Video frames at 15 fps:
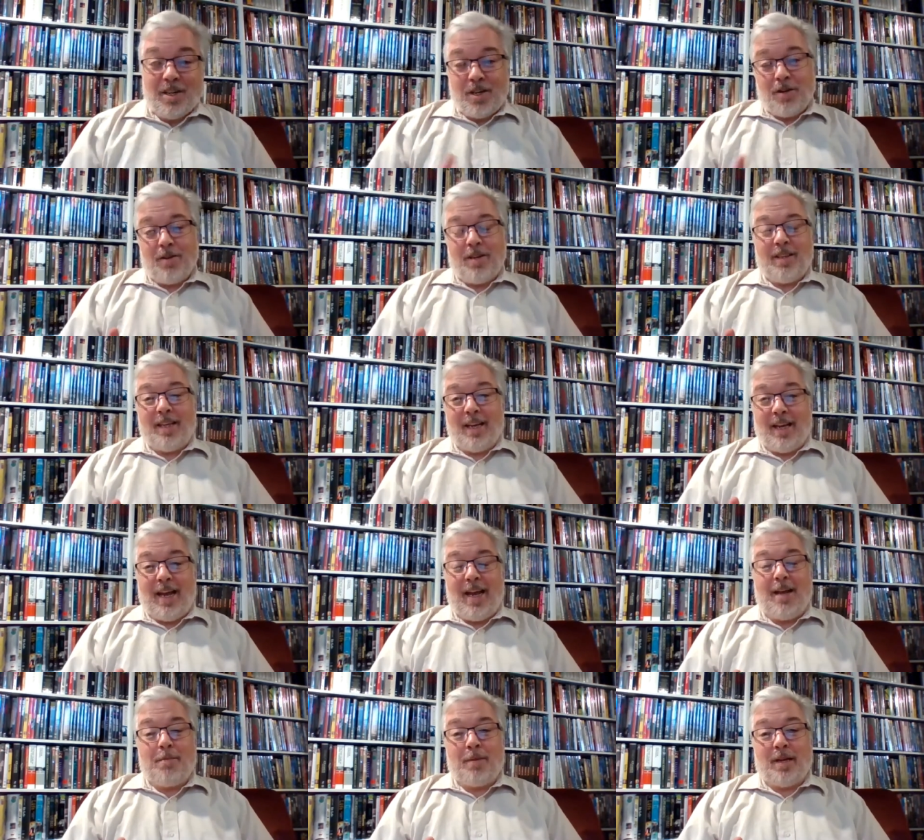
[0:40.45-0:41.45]
You're at the
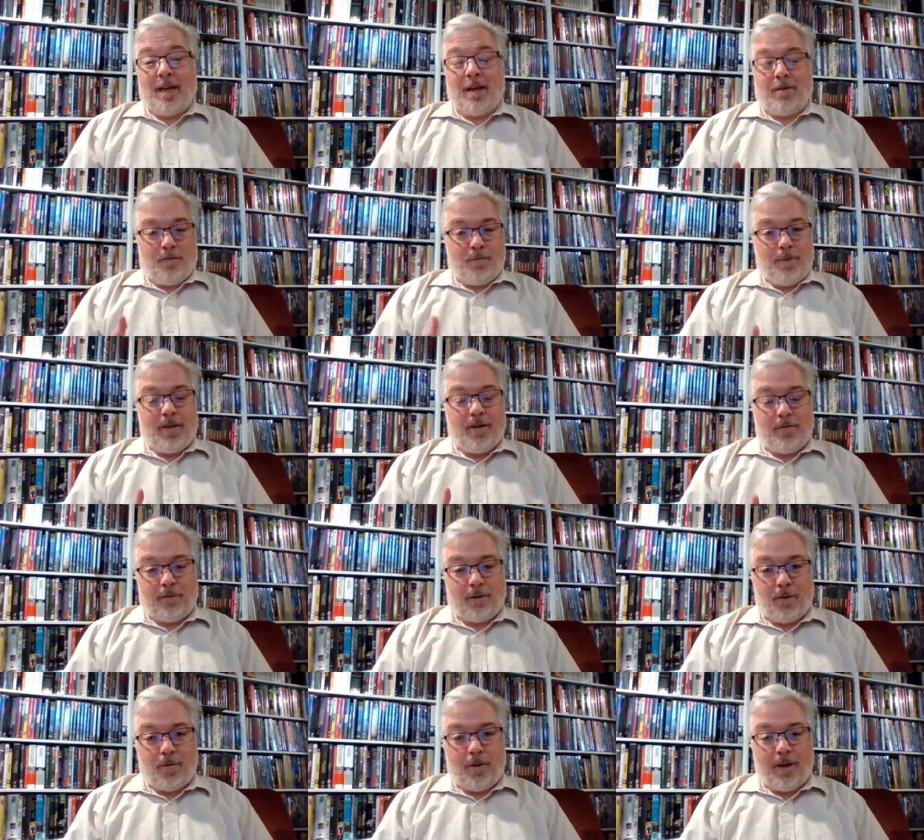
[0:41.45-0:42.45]
Academy now, and you've been there
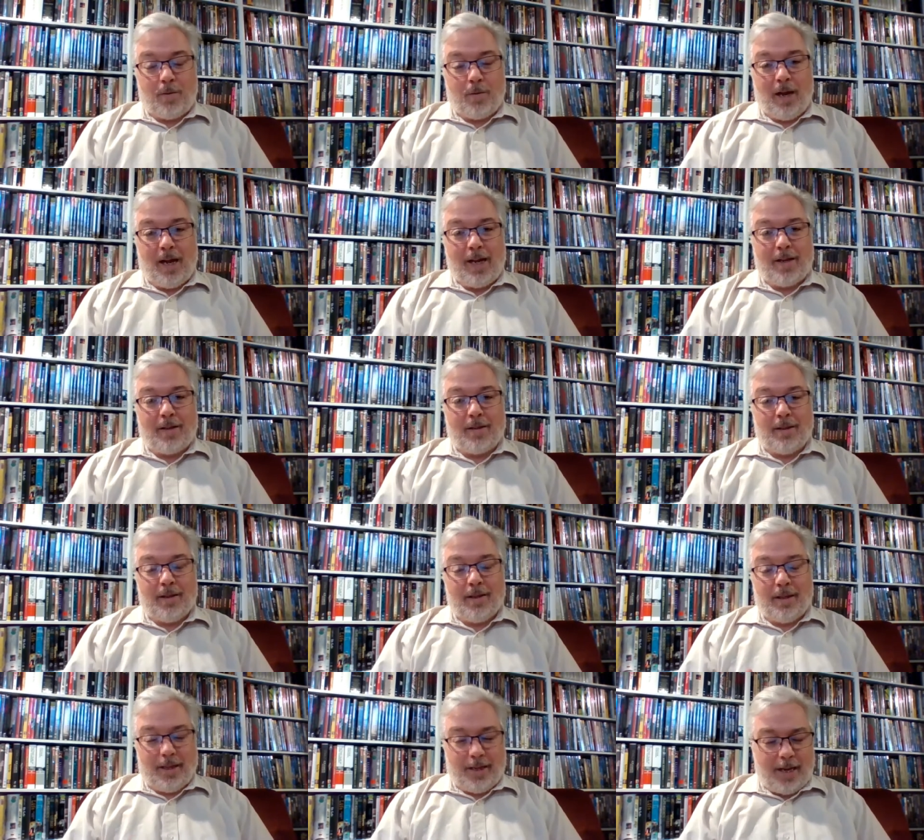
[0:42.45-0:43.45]
for quite a while,
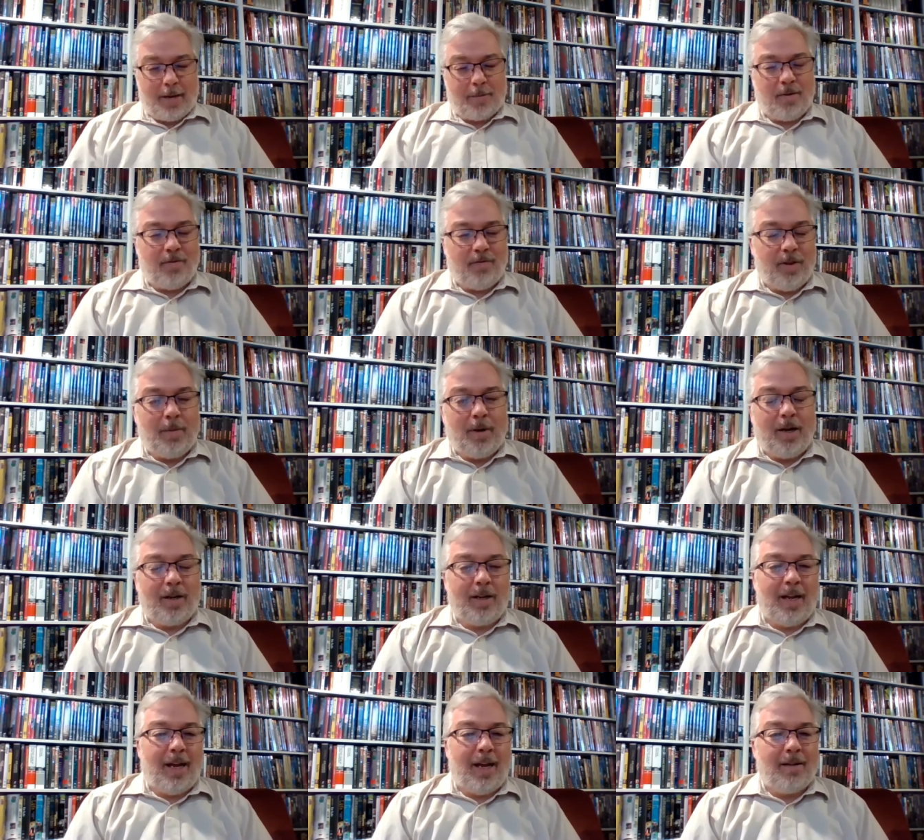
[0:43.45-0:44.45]
the Academy Film
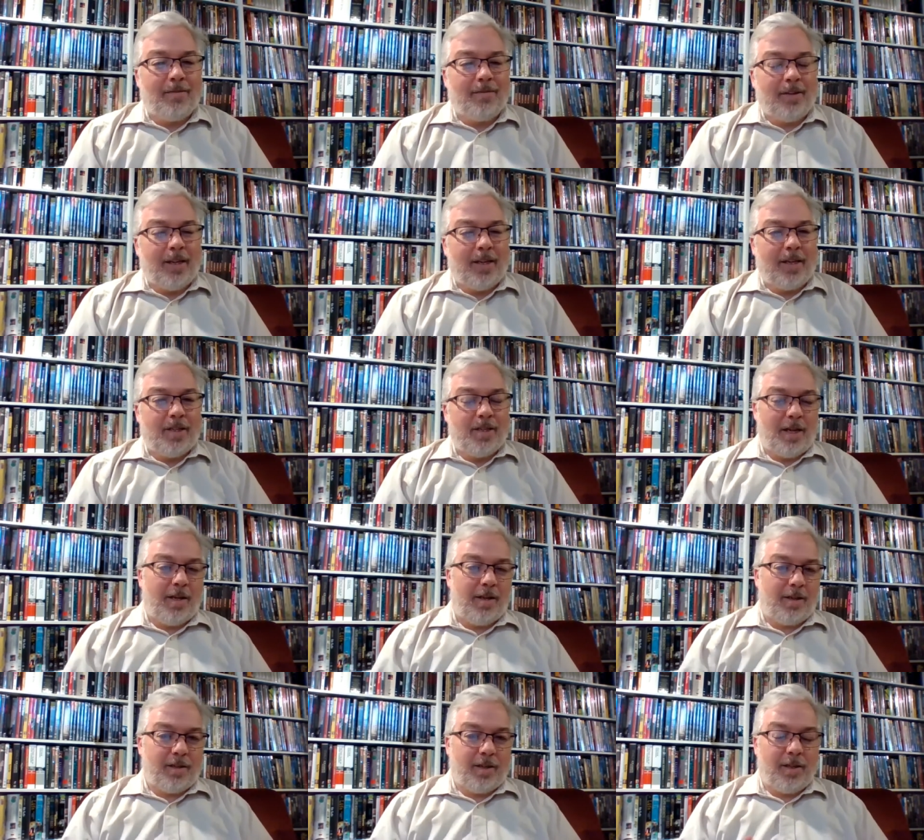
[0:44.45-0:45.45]
Archive. Can you
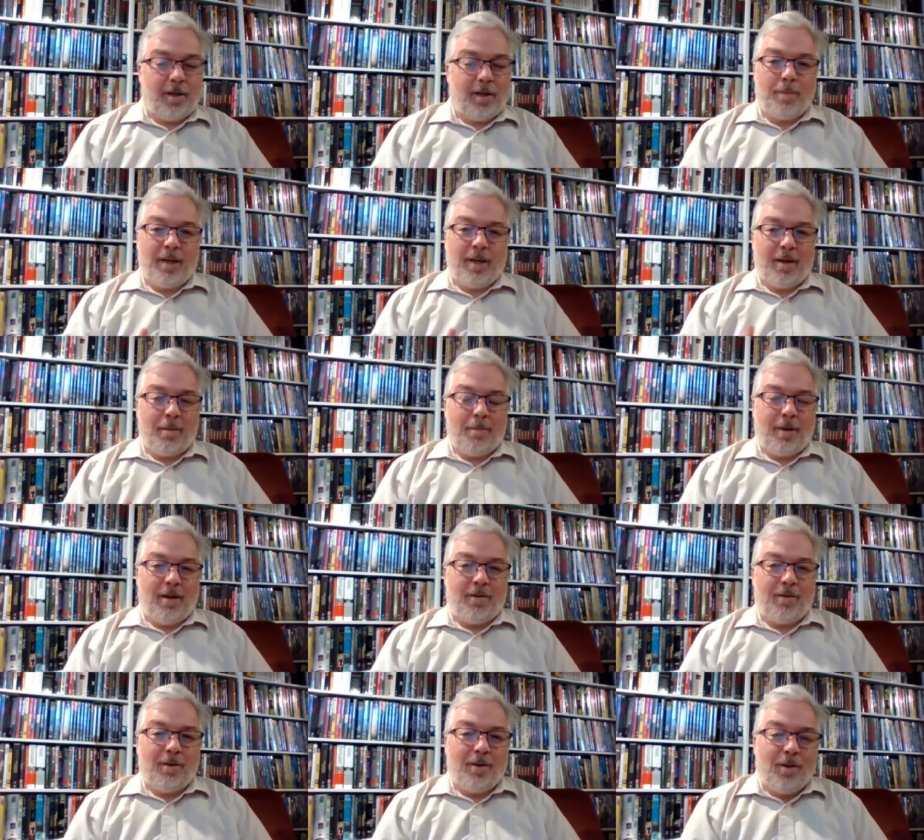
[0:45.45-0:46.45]
talk a little bit
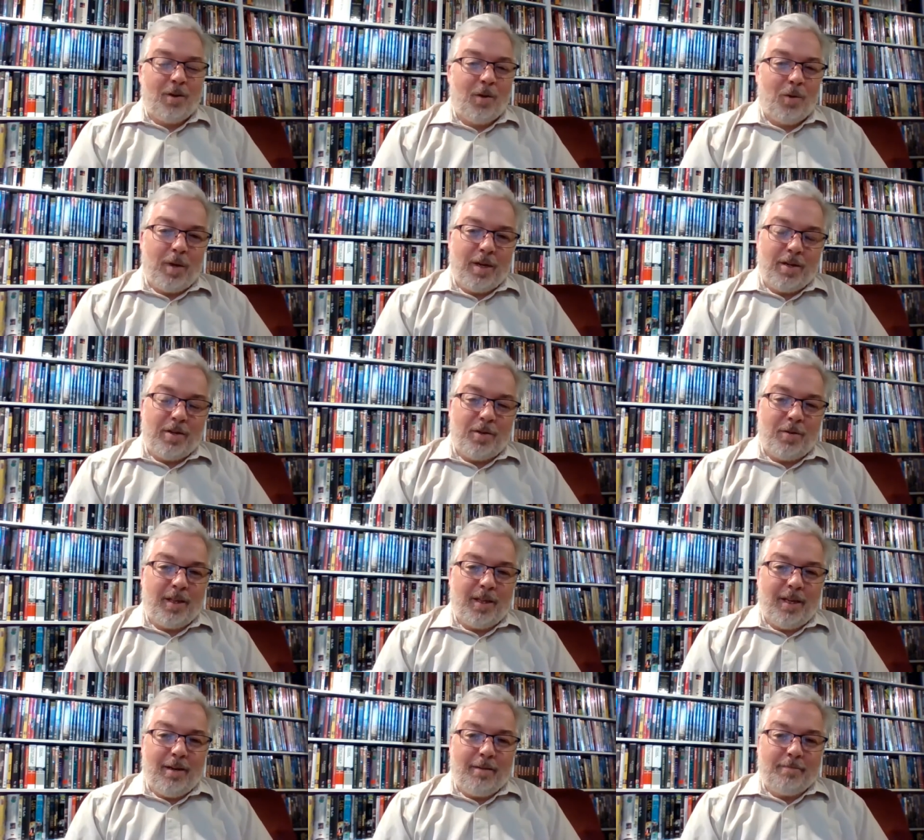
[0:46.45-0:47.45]
about what you're
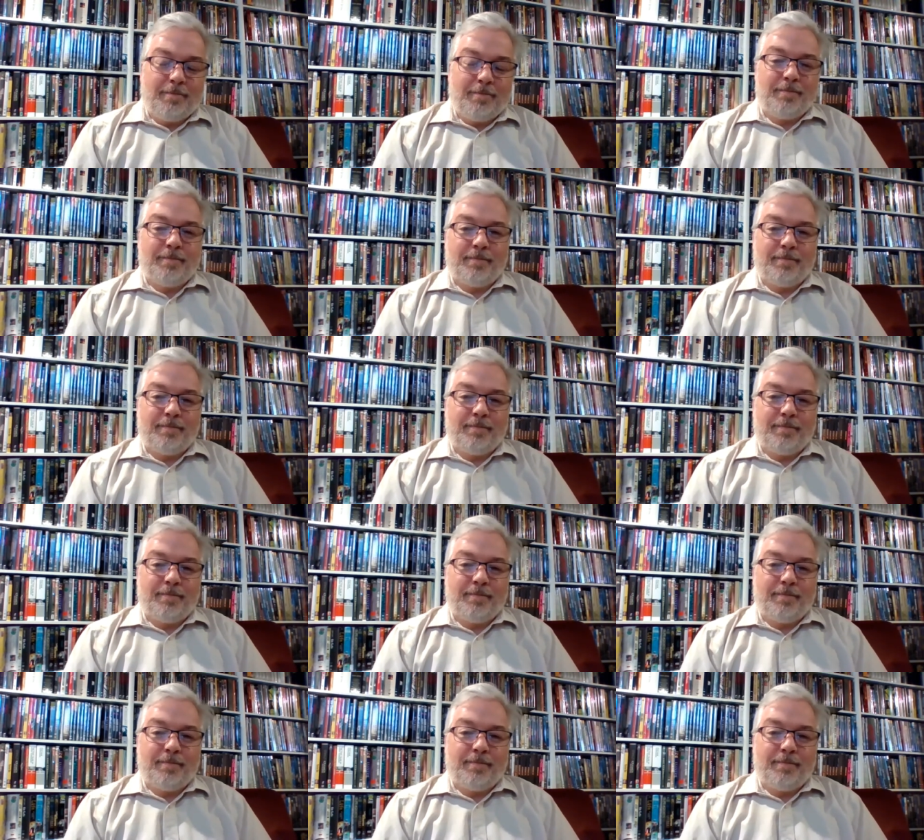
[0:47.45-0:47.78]
doing there?